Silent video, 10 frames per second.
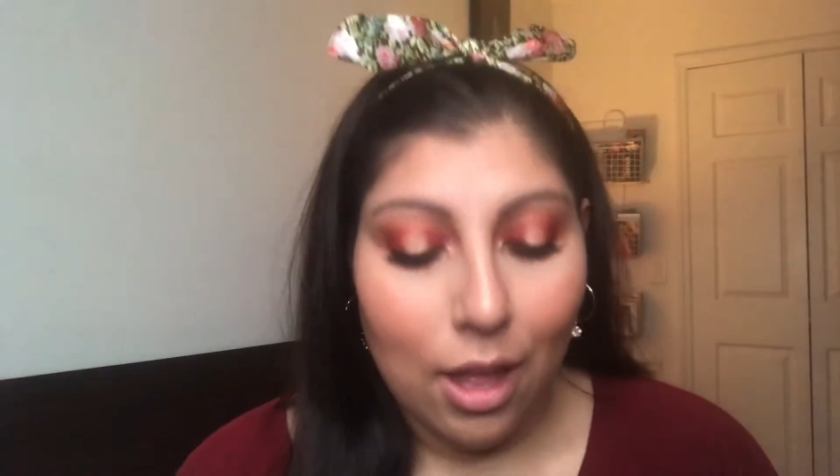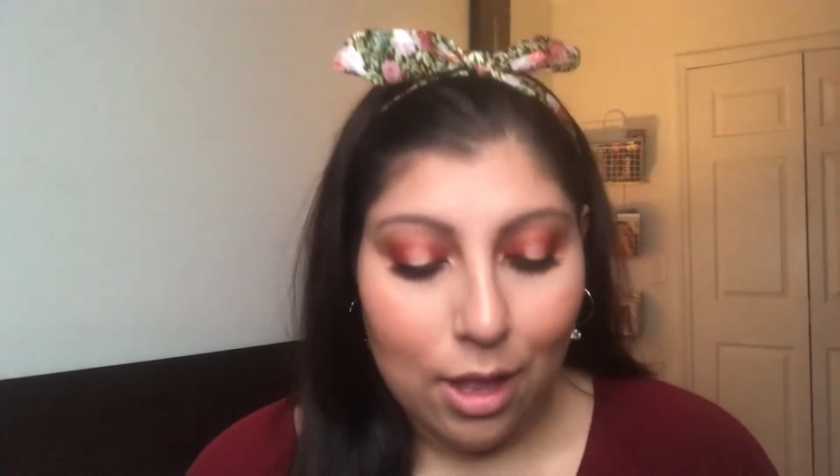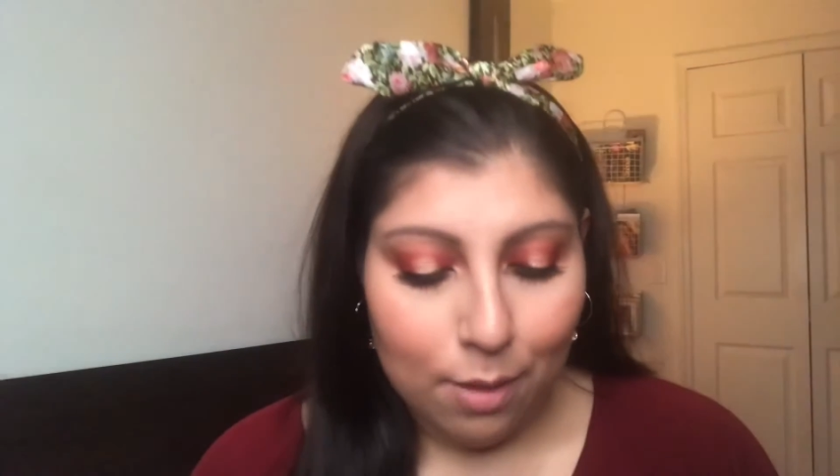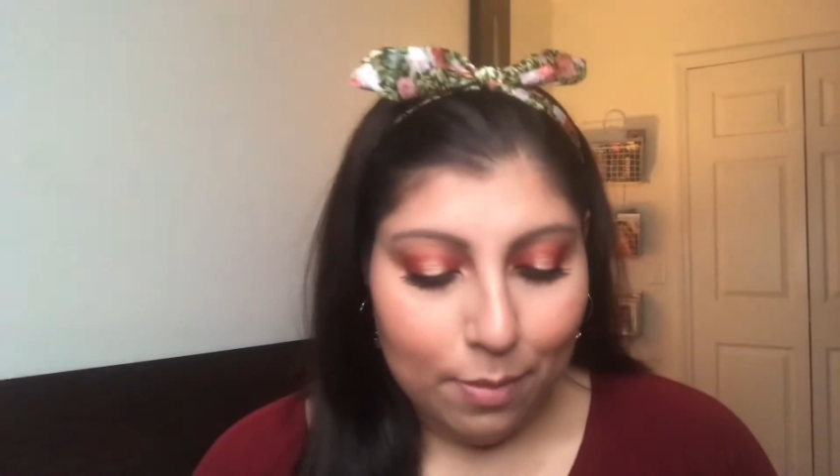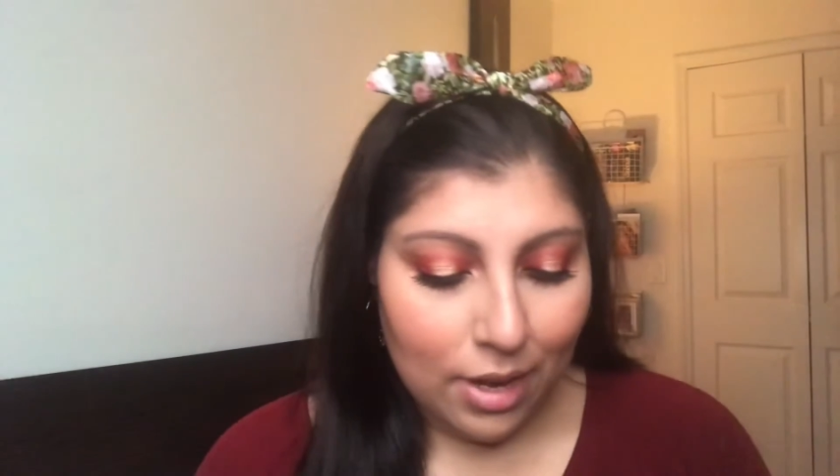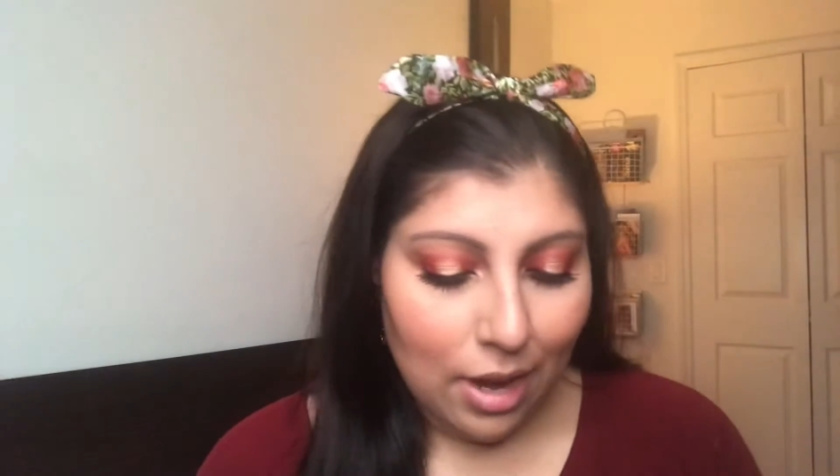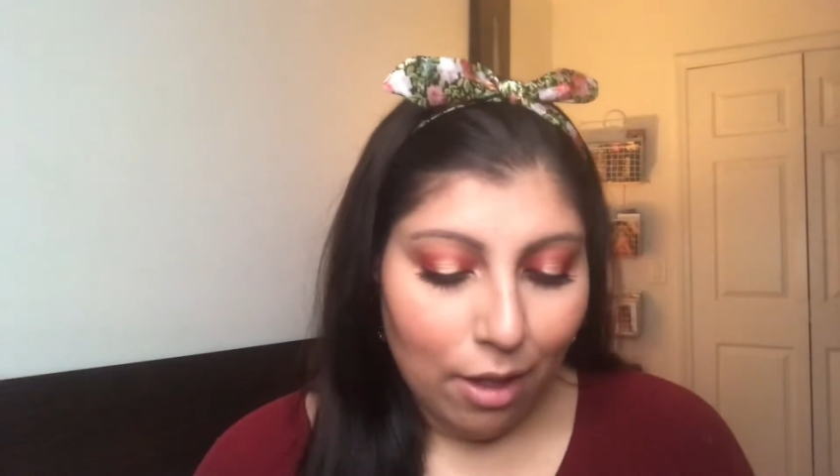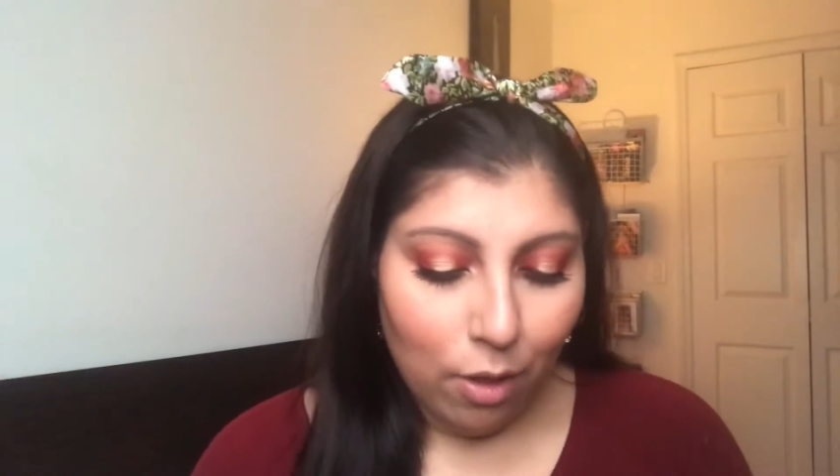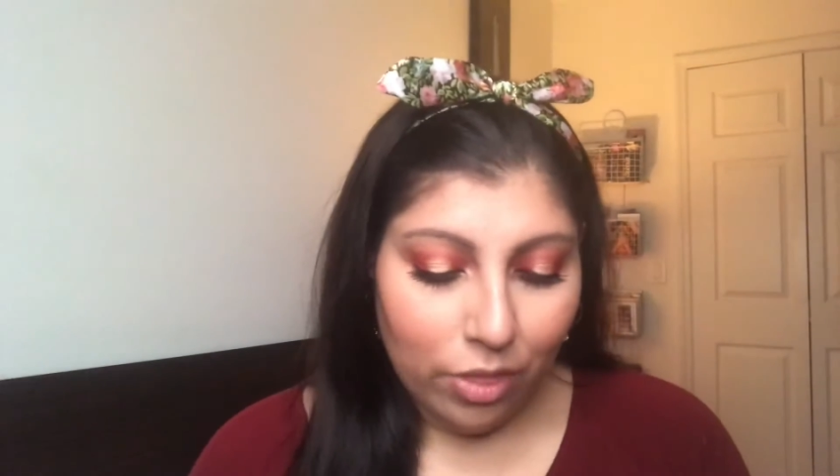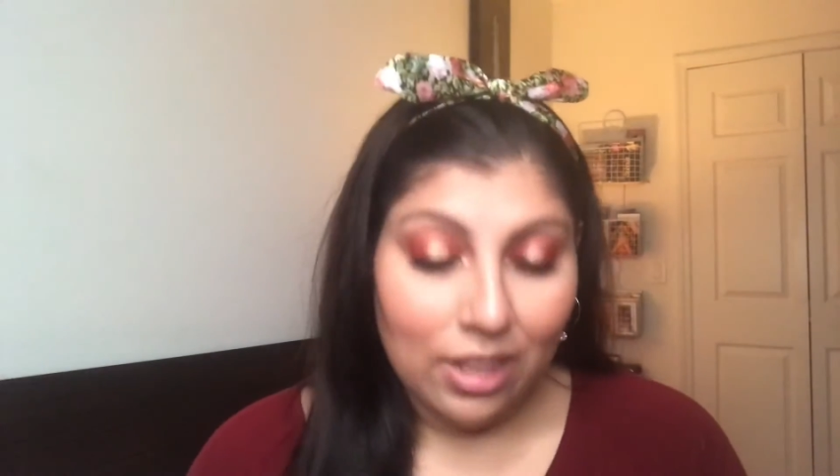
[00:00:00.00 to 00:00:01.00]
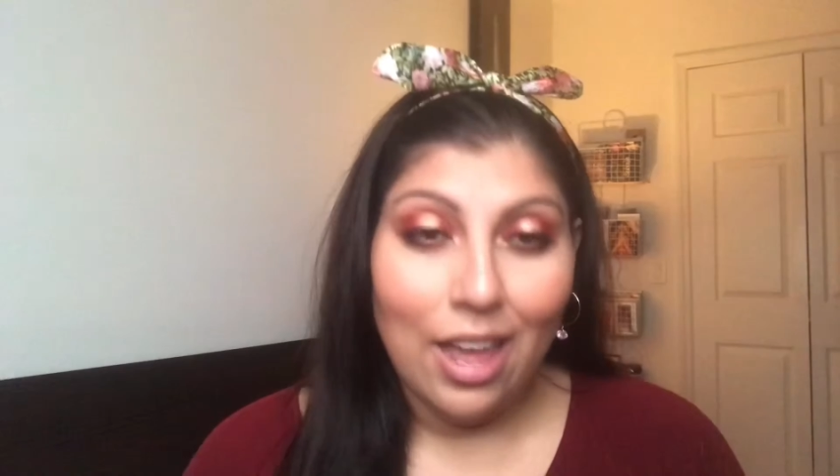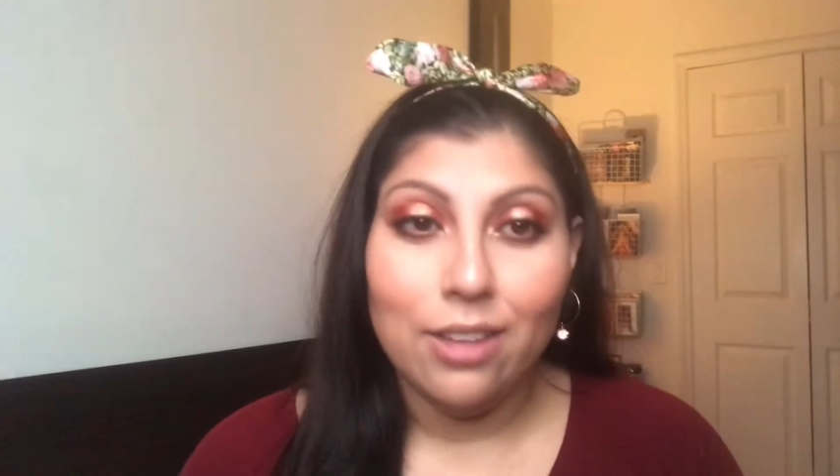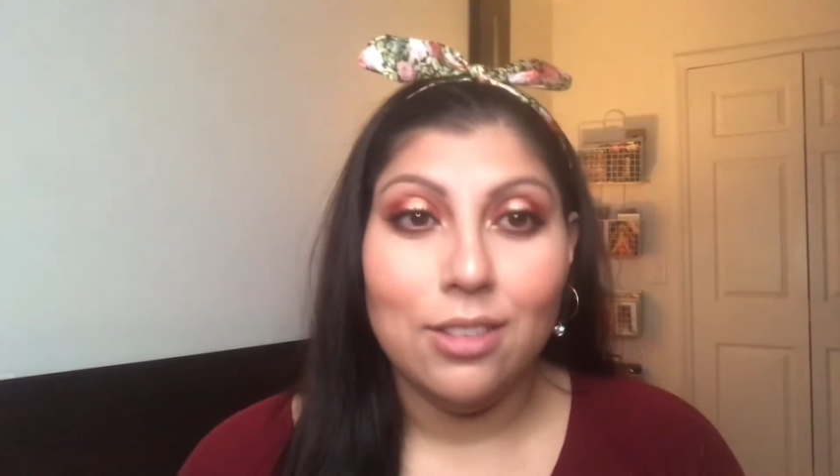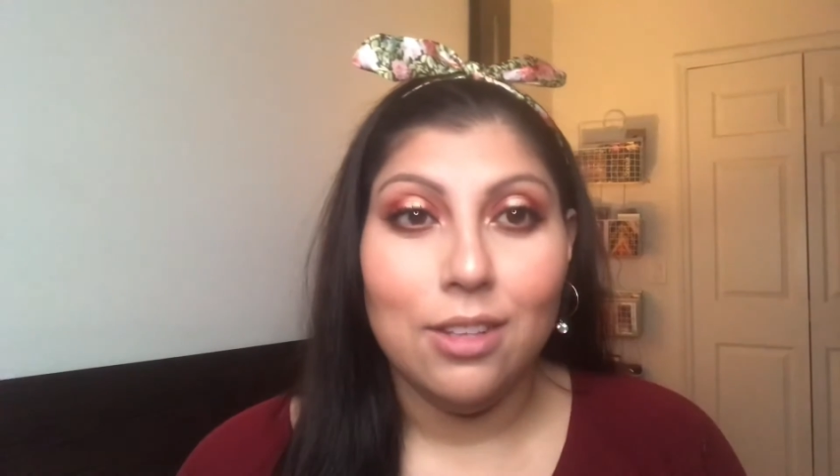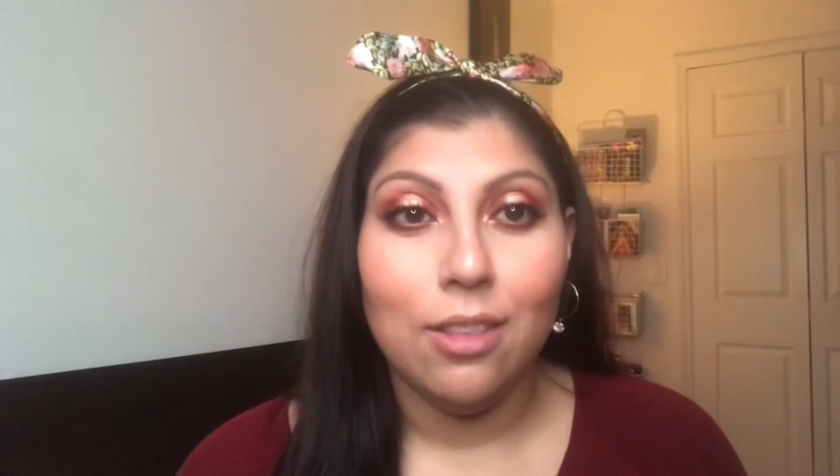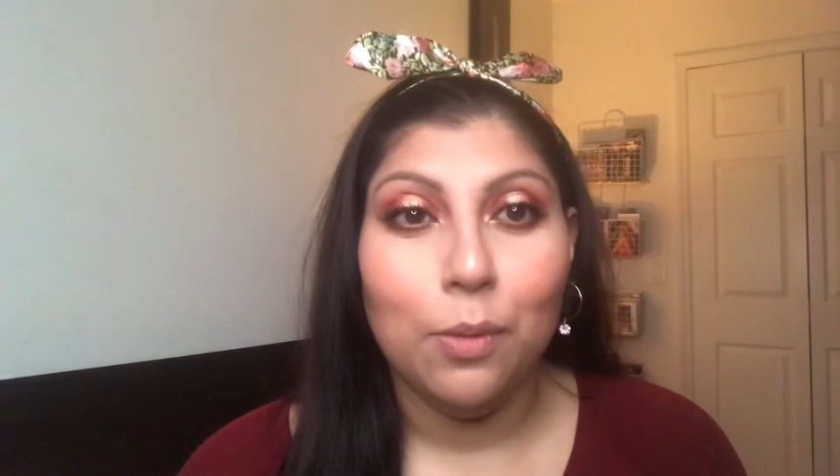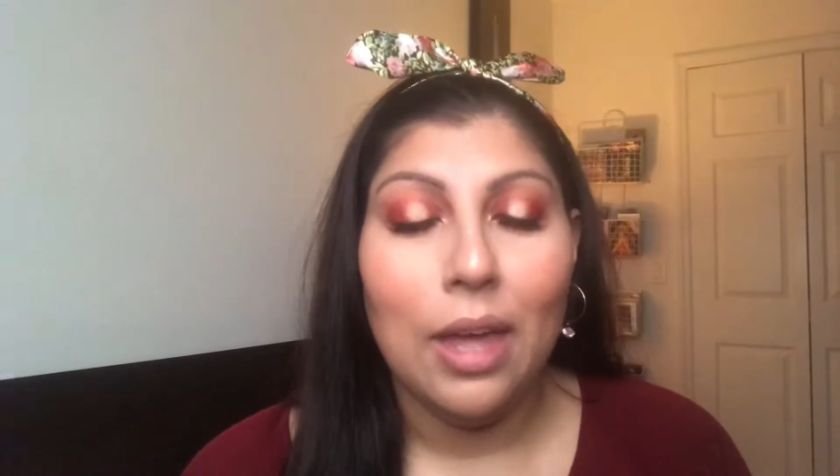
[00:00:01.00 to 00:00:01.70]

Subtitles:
And now the last thing that